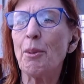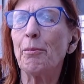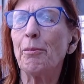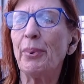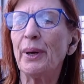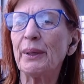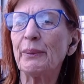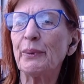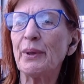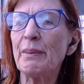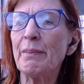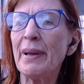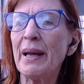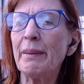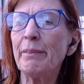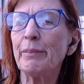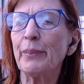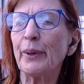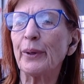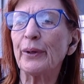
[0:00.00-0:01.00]
But
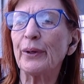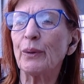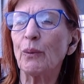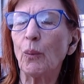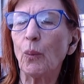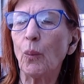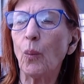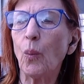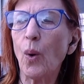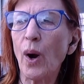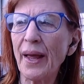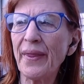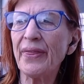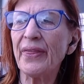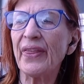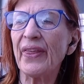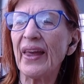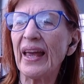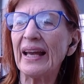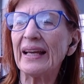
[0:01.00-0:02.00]
remember one
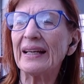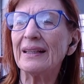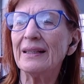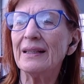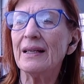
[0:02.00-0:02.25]
thing.